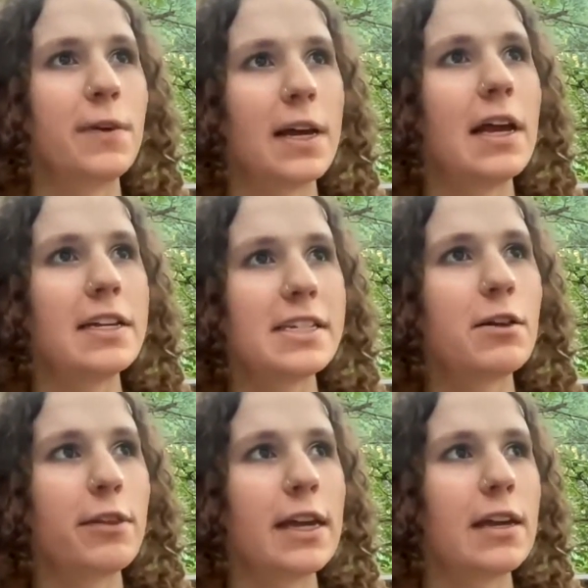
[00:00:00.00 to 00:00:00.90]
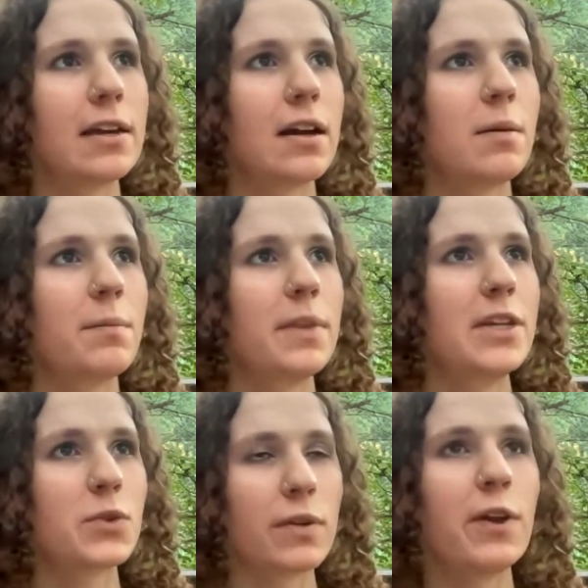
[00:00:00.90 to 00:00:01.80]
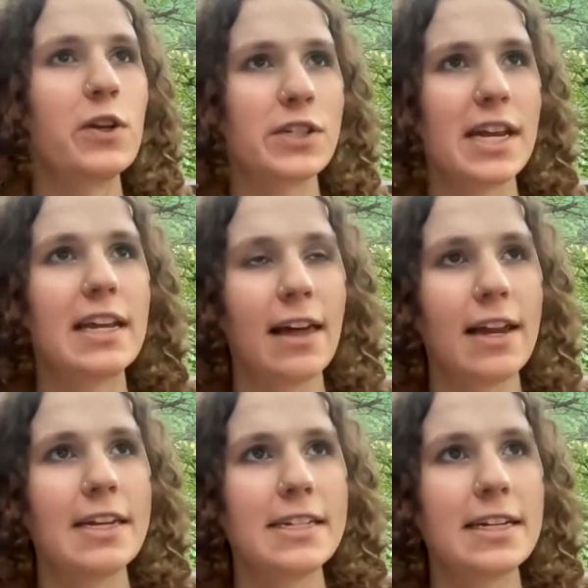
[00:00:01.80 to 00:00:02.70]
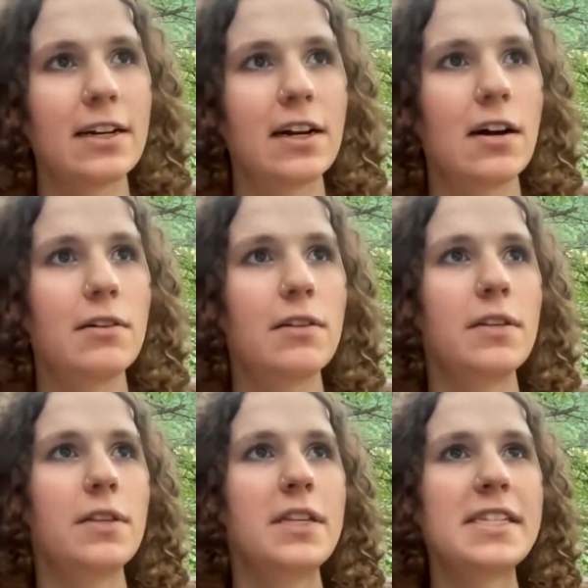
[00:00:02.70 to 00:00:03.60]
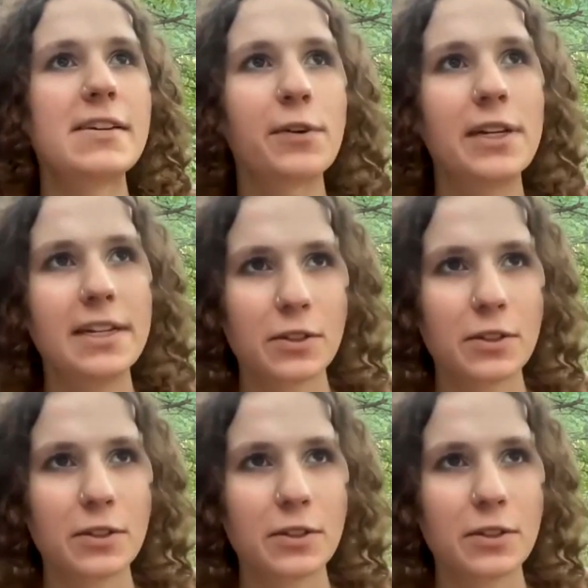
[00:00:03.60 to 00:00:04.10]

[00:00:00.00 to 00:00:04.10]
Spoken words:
I still think that sort of understanding that idea of these different